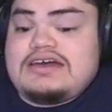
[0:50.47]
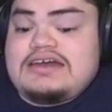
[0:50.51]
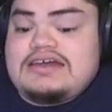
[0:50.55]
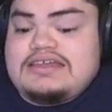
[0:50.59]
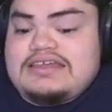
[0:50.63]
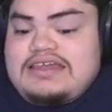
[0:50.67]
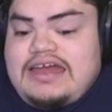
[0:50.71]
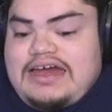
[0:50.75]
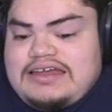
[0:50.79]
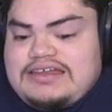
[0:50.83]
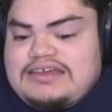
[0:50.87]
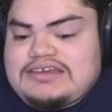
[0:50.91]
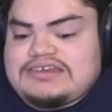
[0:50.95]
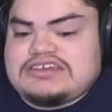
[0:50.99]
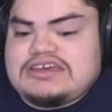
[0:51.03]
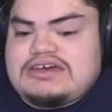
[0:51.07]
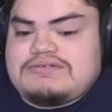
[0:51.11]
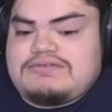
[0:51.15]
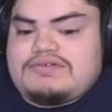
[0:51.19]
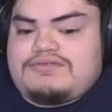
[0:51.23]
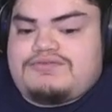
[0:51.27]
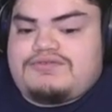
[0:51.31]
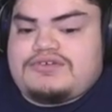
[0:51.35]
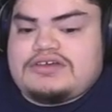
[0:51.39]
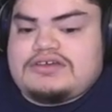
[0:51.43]

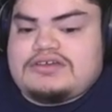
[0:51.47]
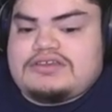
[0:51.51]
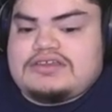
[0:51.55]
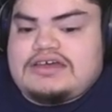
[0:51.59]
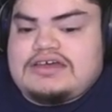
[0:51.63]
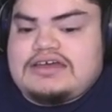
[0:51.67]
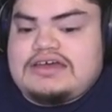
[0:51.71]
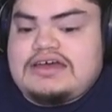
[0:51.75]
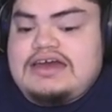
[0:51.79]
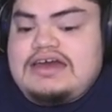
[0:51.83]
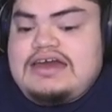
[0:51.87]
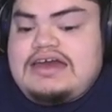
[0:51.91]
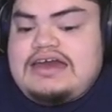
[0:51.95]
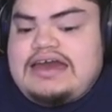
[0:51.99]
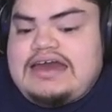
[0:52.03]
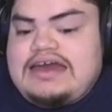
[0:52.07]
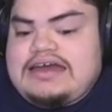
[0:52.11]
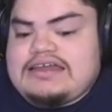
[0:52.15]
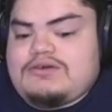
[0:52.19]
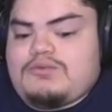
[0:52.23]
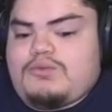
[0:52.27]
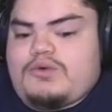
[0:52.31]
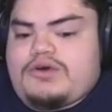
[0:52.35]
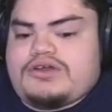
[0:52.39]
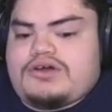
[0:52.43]
97 fielding,
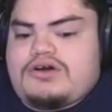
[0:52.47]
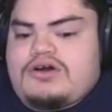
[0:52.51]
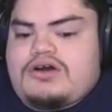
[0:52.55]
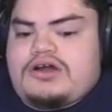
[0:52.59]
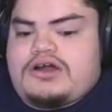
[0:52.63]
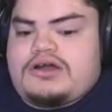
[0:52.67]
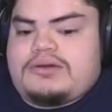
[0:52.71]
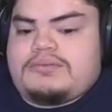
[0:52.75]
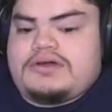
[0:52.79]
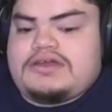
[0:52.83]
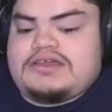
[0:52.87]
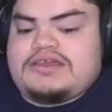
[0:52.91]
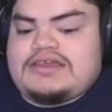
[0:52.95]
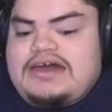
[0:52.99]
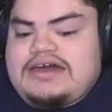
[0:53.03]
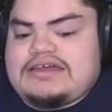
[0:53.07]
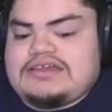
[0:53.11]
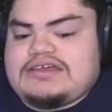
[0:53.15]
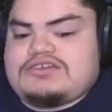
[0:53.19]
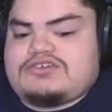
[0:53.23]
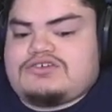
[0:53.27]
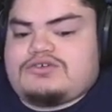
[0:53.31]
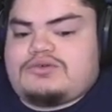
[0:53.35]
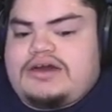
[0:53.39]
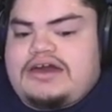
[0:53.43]
81 arm,
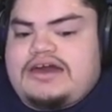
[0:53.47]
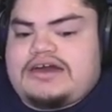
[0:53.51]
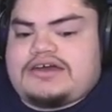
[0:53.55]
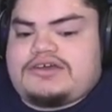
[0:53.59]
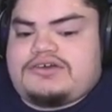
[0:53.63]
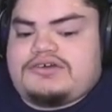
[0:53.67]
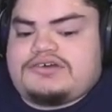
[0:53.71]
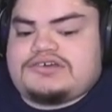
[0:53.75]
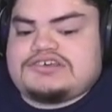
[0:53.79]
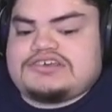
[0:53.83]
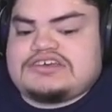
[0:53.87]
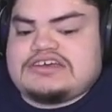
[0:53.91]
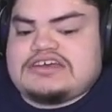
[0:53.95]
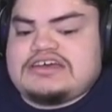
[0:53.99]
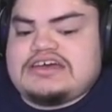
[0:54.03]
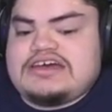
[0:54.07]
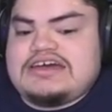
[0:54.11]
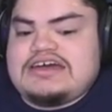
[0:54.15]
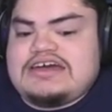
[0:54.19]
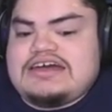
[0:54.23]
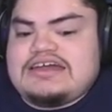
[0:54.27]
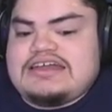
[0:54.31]
92 accuracy,